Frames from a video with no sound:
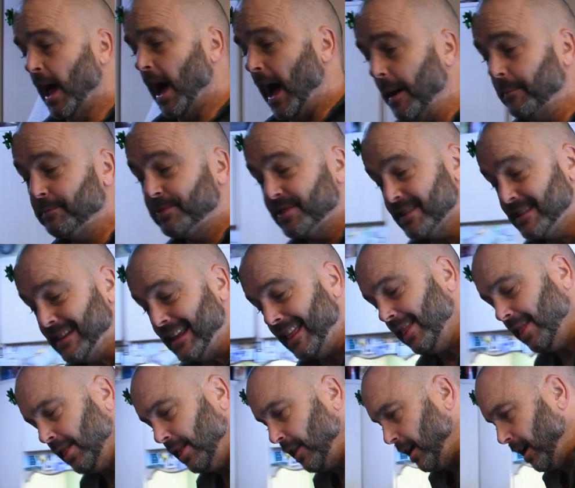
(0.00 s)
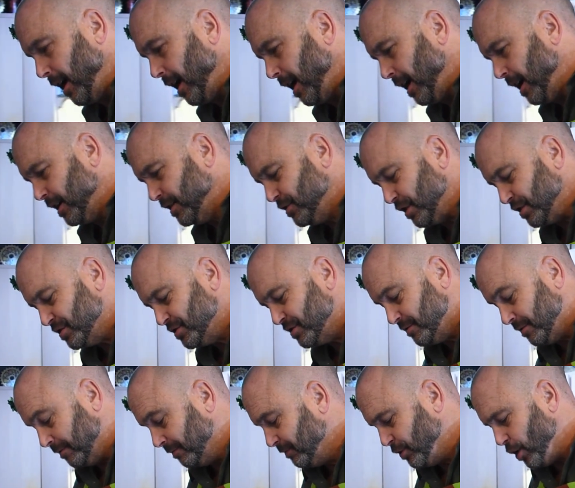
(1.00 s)
I'm still,
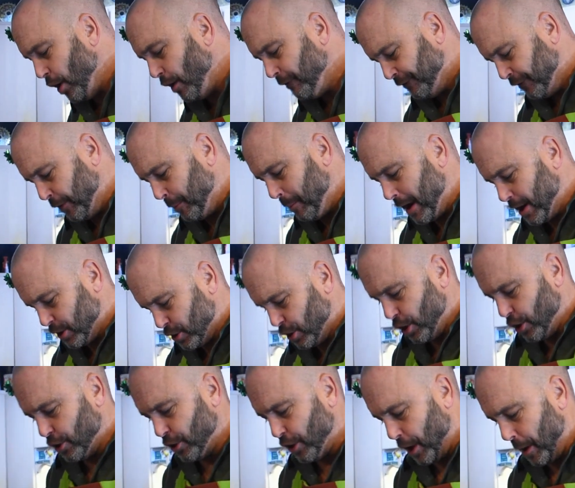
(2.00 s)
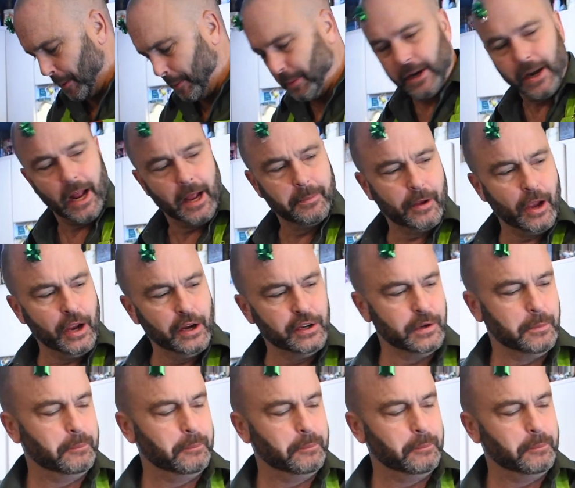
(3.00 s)
just not for much longer, but I'm going to